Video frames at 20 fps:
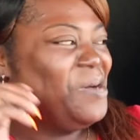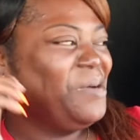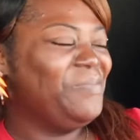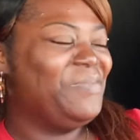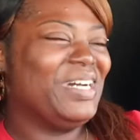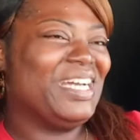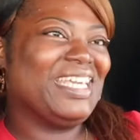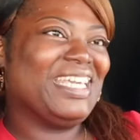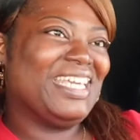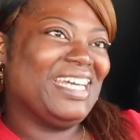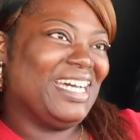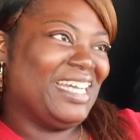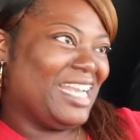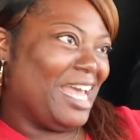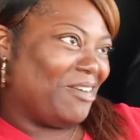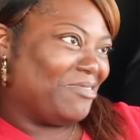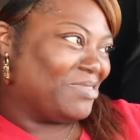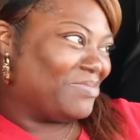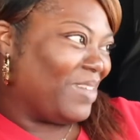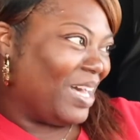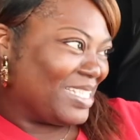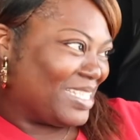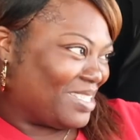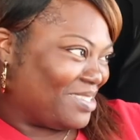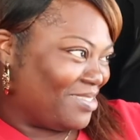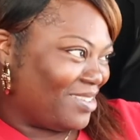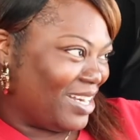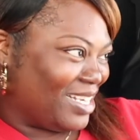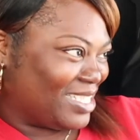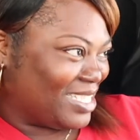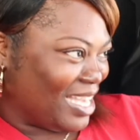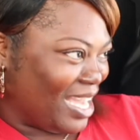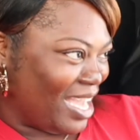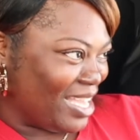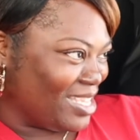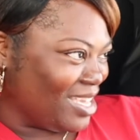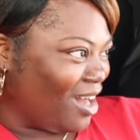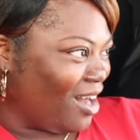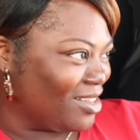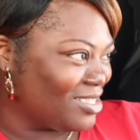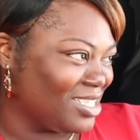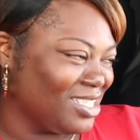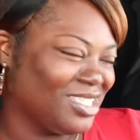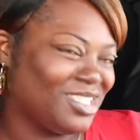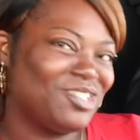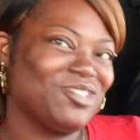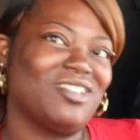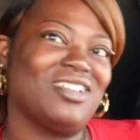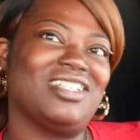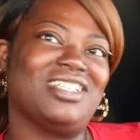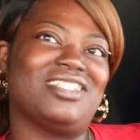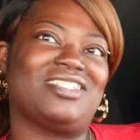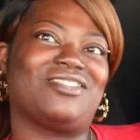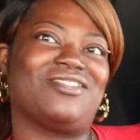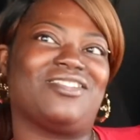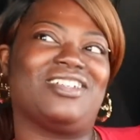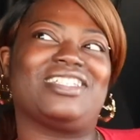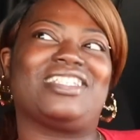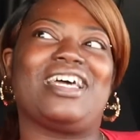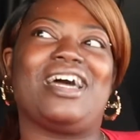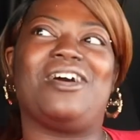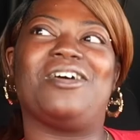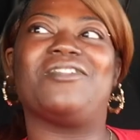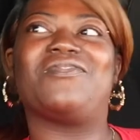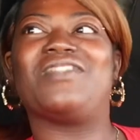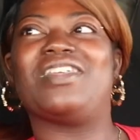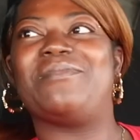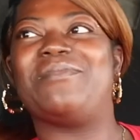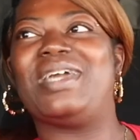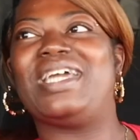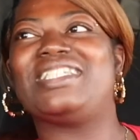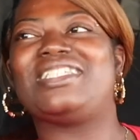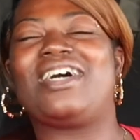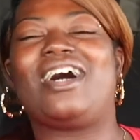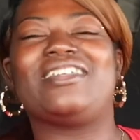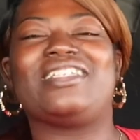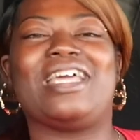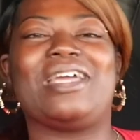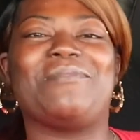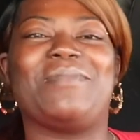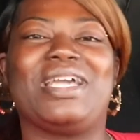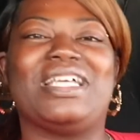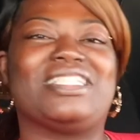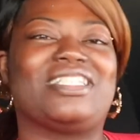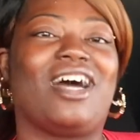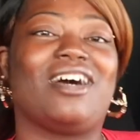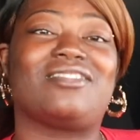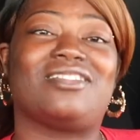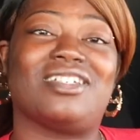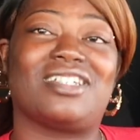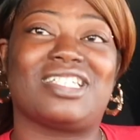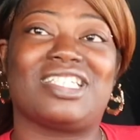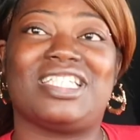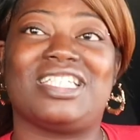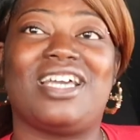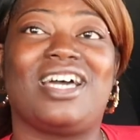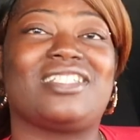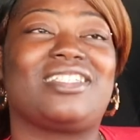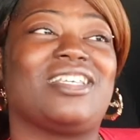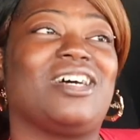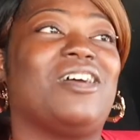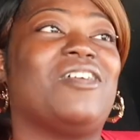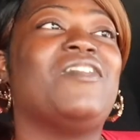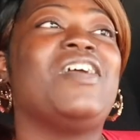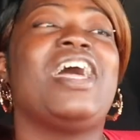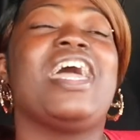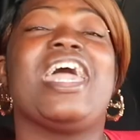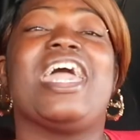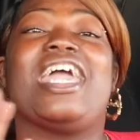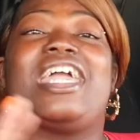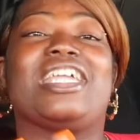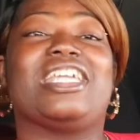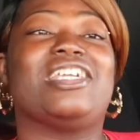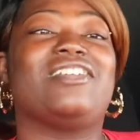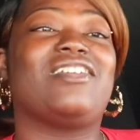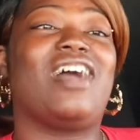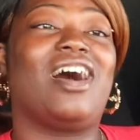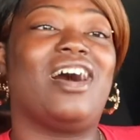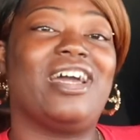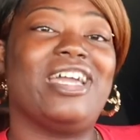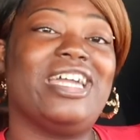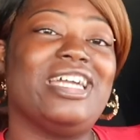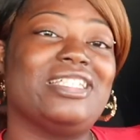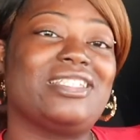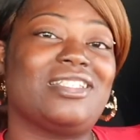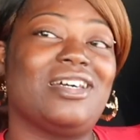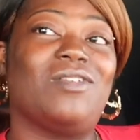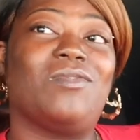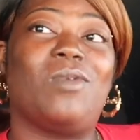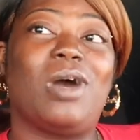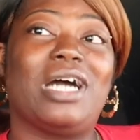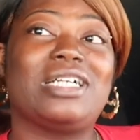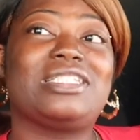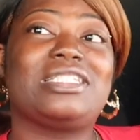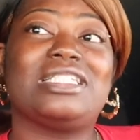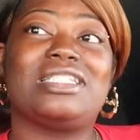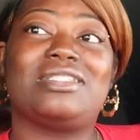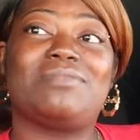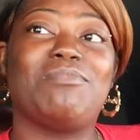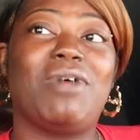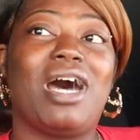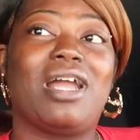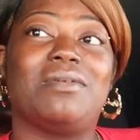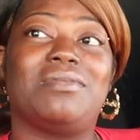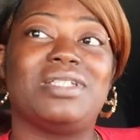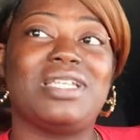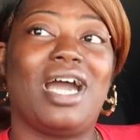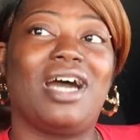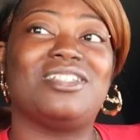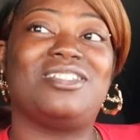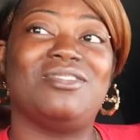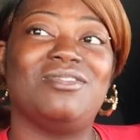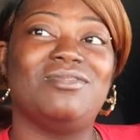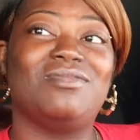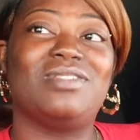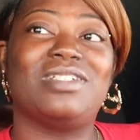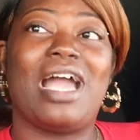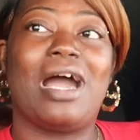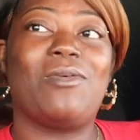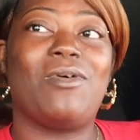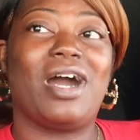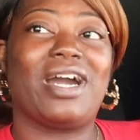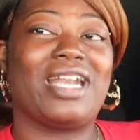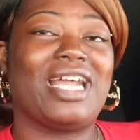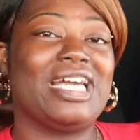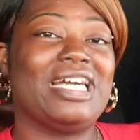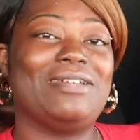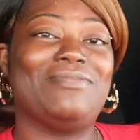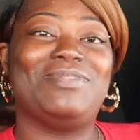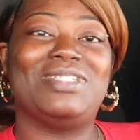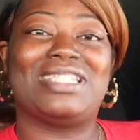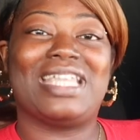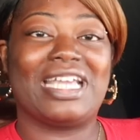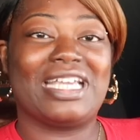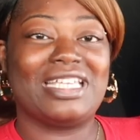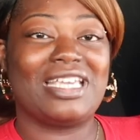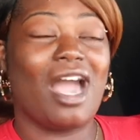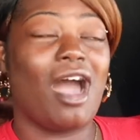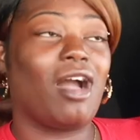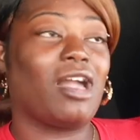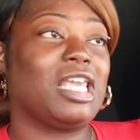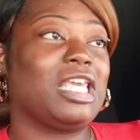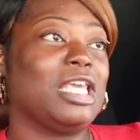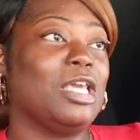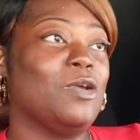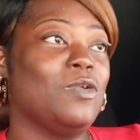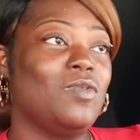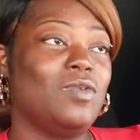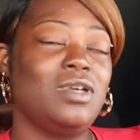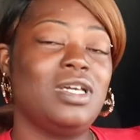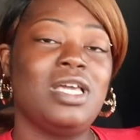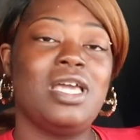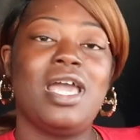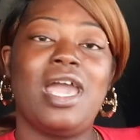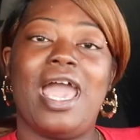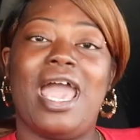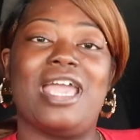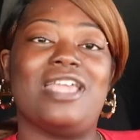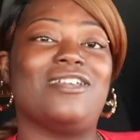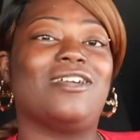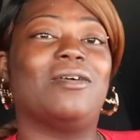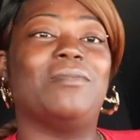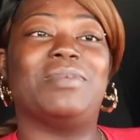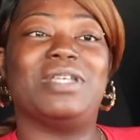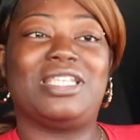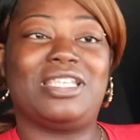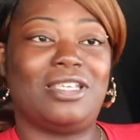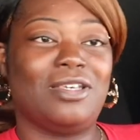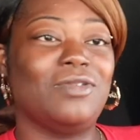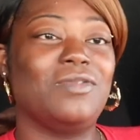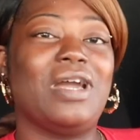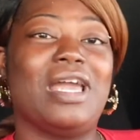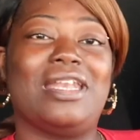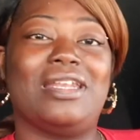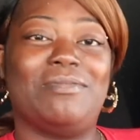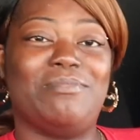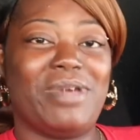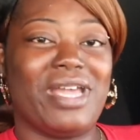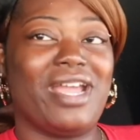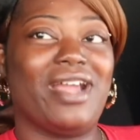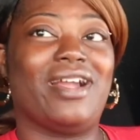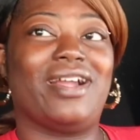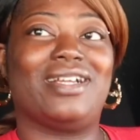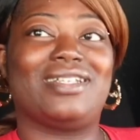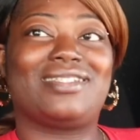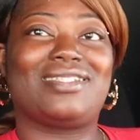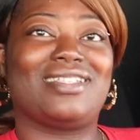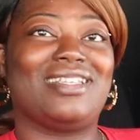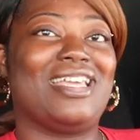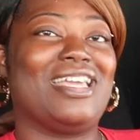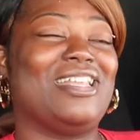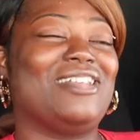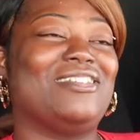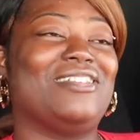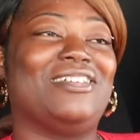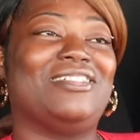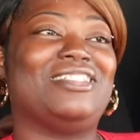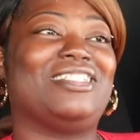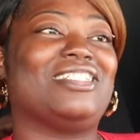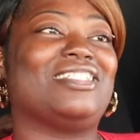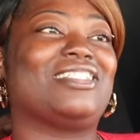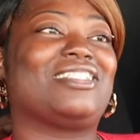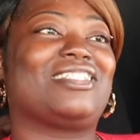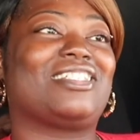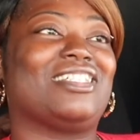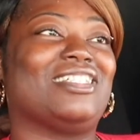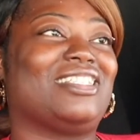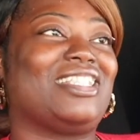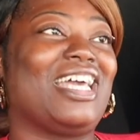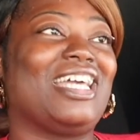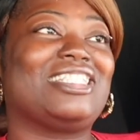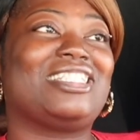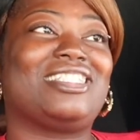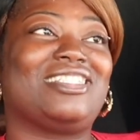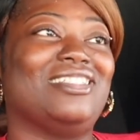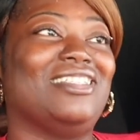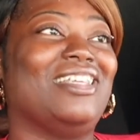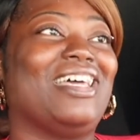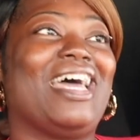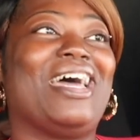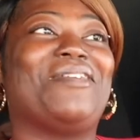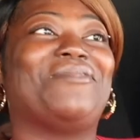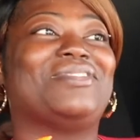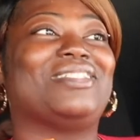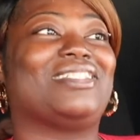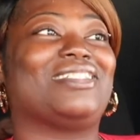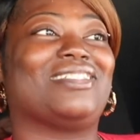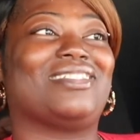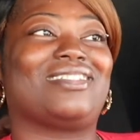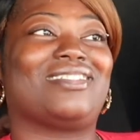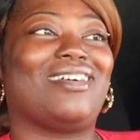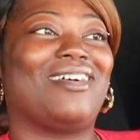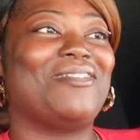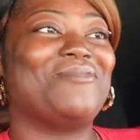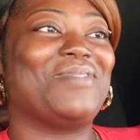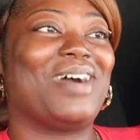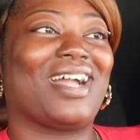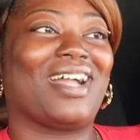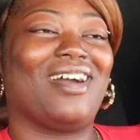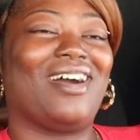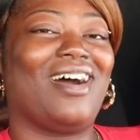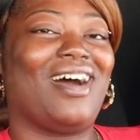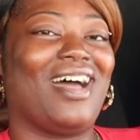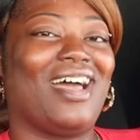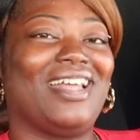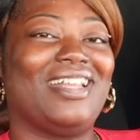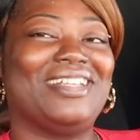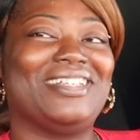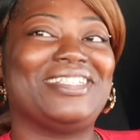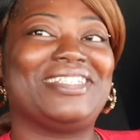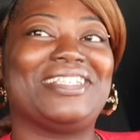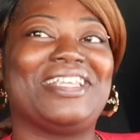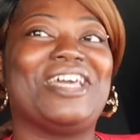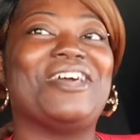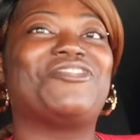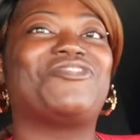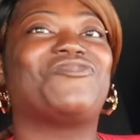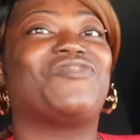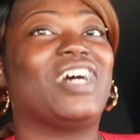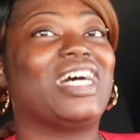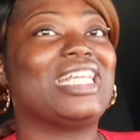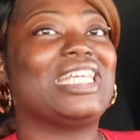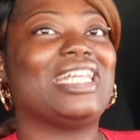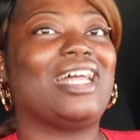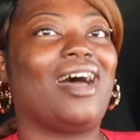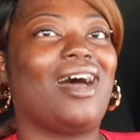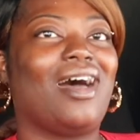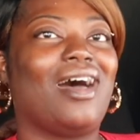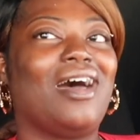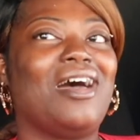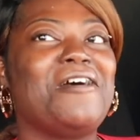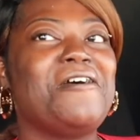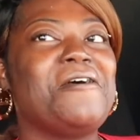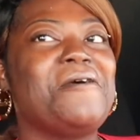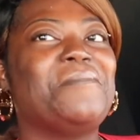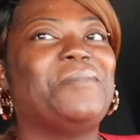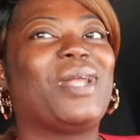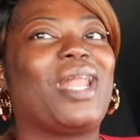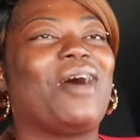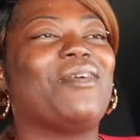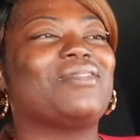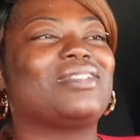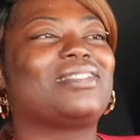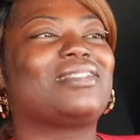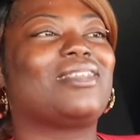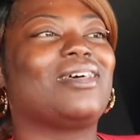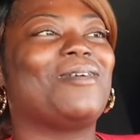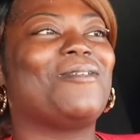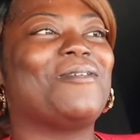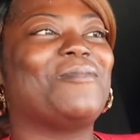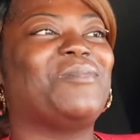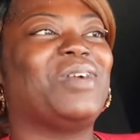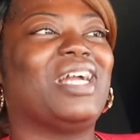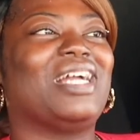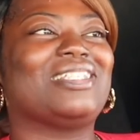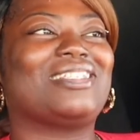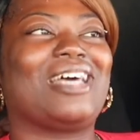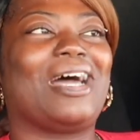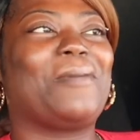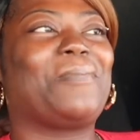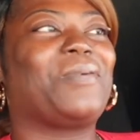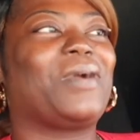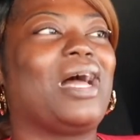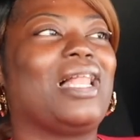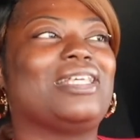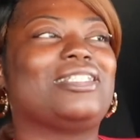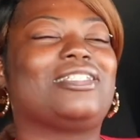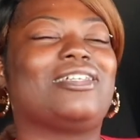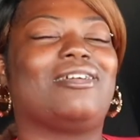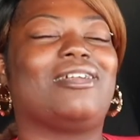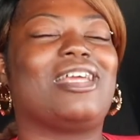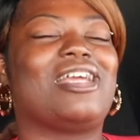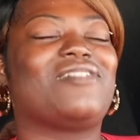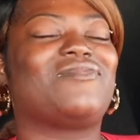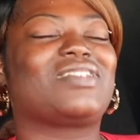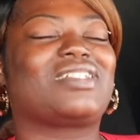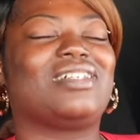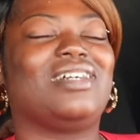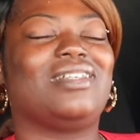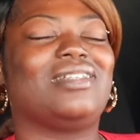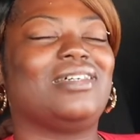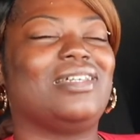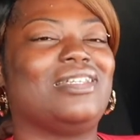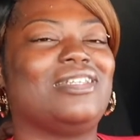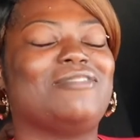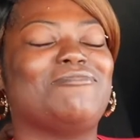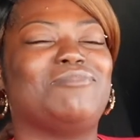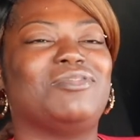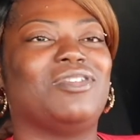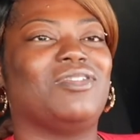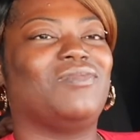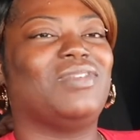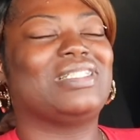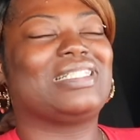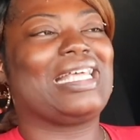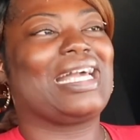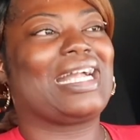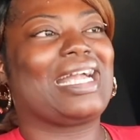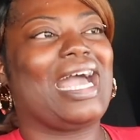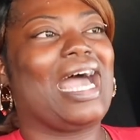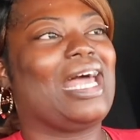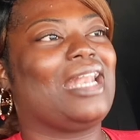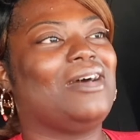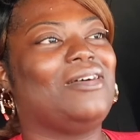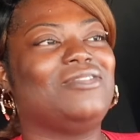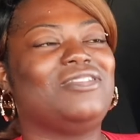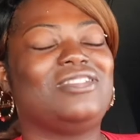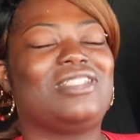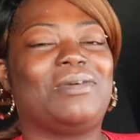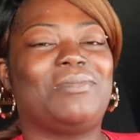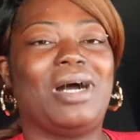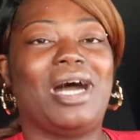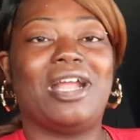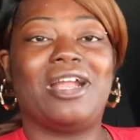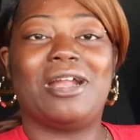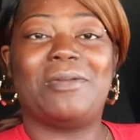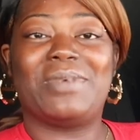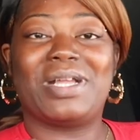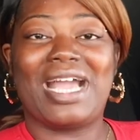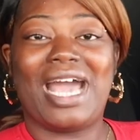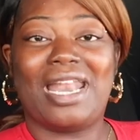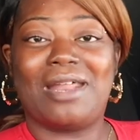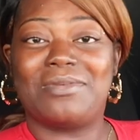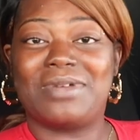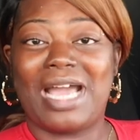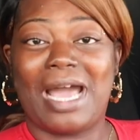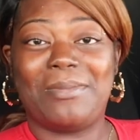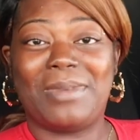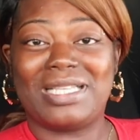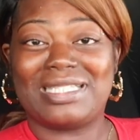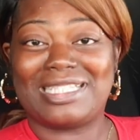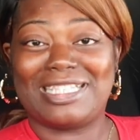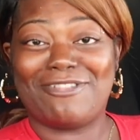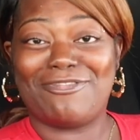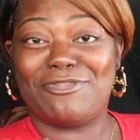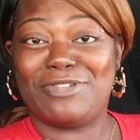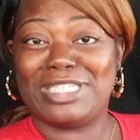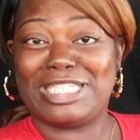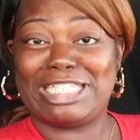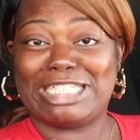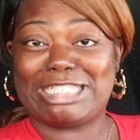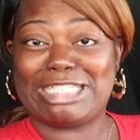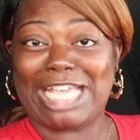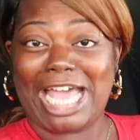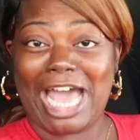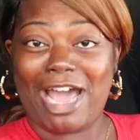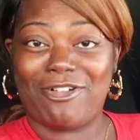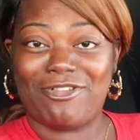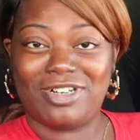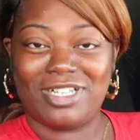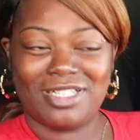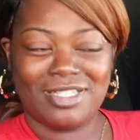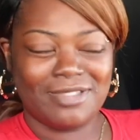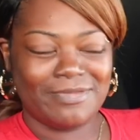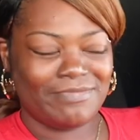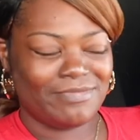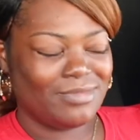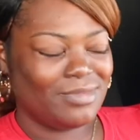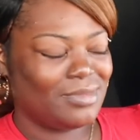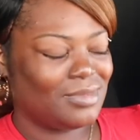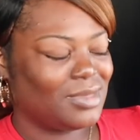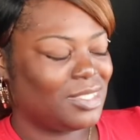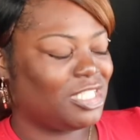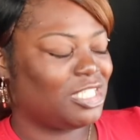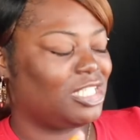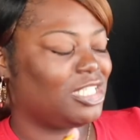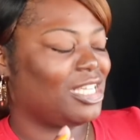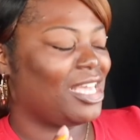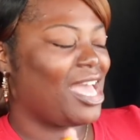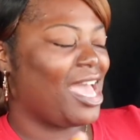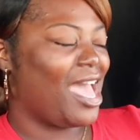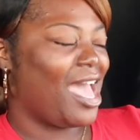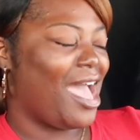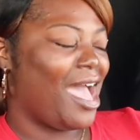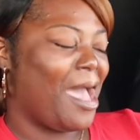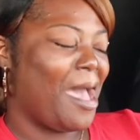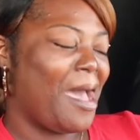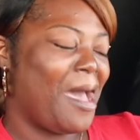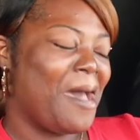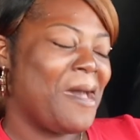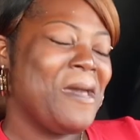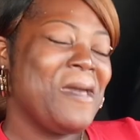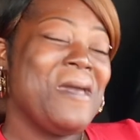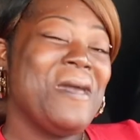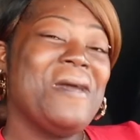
But yeah, that was my story time, y'all. It's a little short little story time. Hopefully it made y'all day, made y'all chuckle to yourself and give y'all heads up. Watch this bottom of y'all shoes when y'all walking out here. Be thinking y'all cute, and you're gonna be cute and embarrassed, and it just, cause that was just, oh my God. It's funny now, but I was so embarrassed. I probably turned every color in the book once I got up. You talking about here, but got up and got my stuff and went to the shower? Yeah.